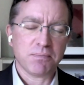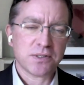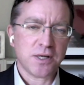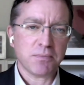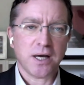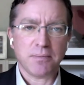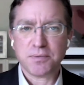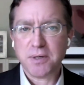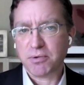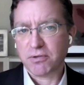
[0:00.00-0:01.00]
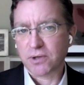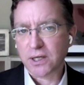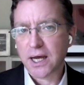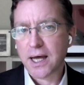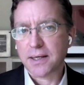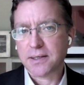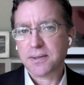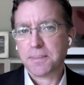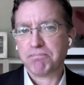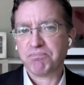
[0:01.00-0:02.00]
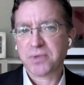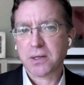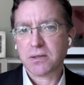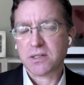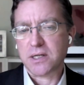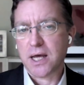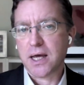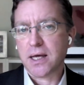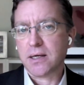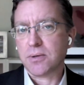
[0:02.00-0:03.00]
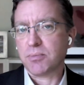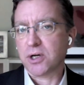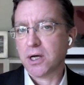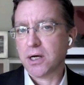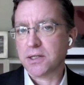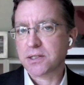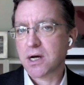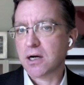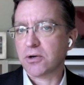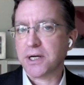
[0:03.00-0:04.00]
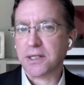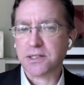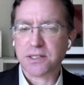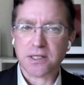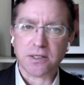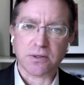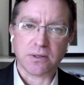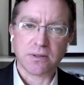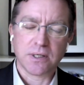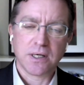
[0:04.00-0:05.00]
sometimes people forget today because concrete and steel